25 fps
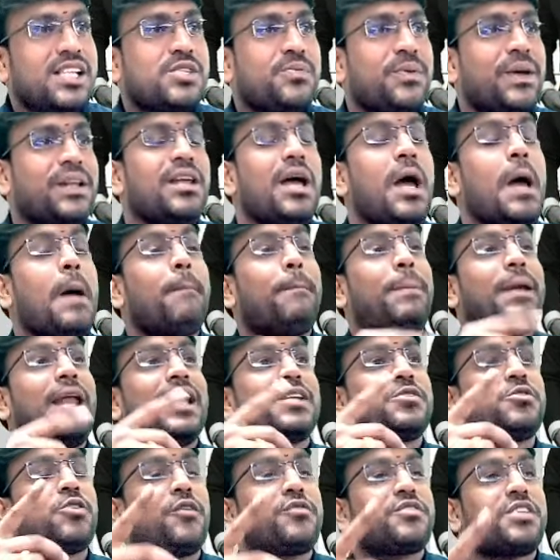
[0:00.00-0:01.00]
with
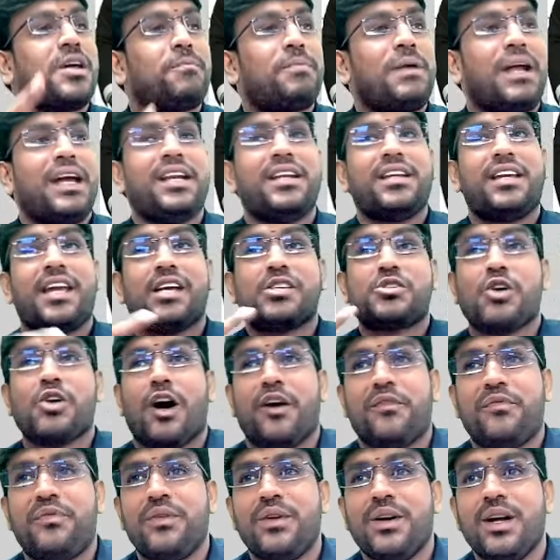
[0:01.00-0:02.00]
place of supply in case
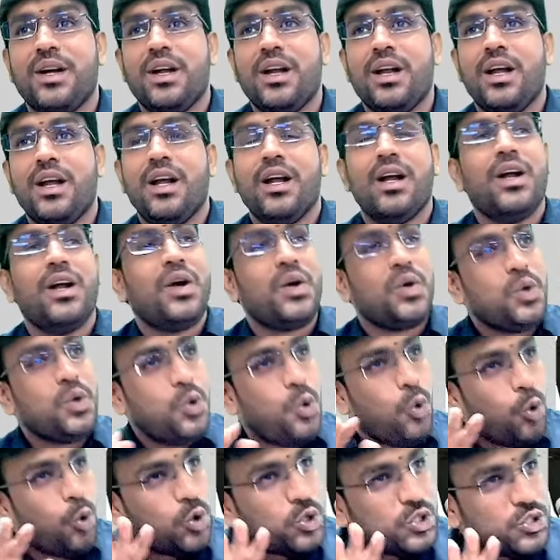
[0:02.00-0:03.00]
of
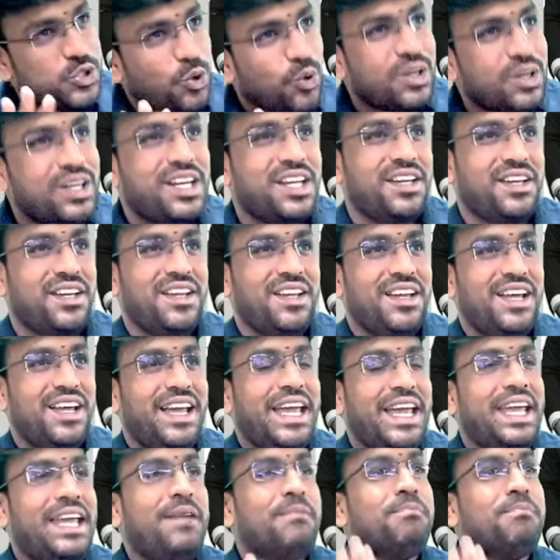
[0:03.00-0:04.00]
goods only,
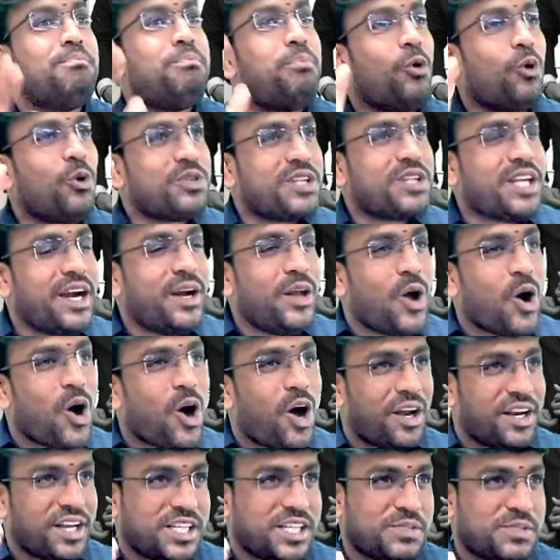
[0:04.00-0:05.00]
imported
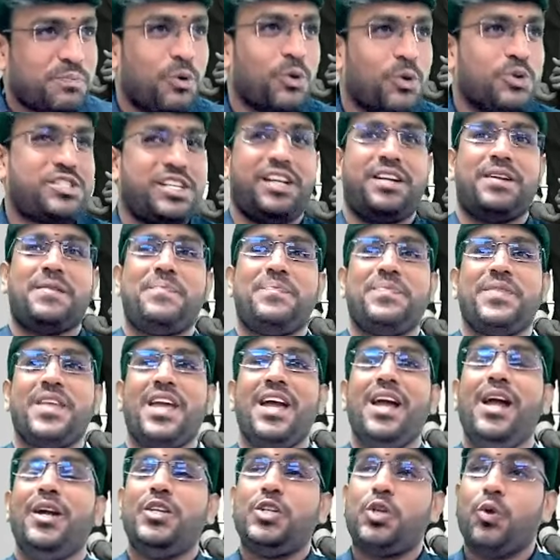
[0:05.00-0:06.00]
or exported.
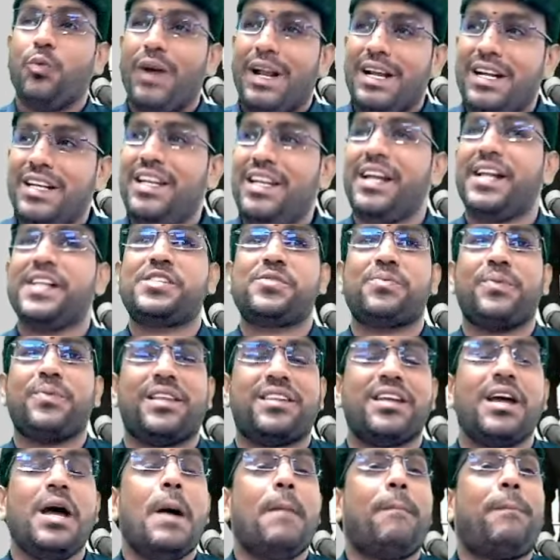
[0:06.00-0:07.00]
12 deals
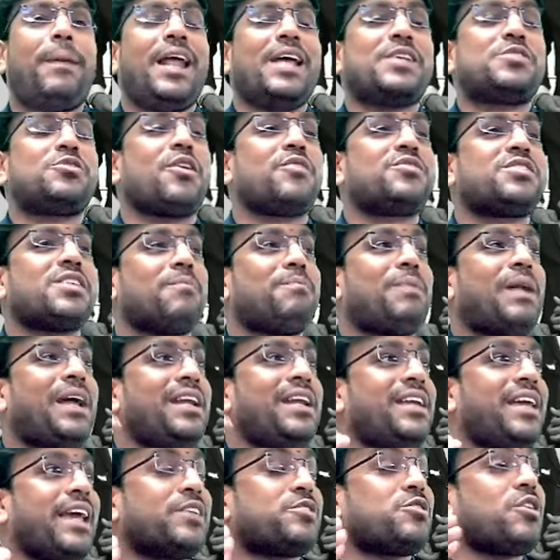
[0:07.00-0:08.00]
with place of supply in
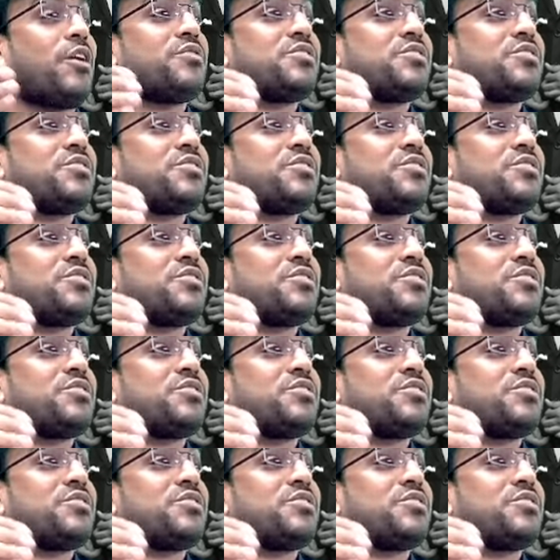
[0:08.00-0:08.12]
case of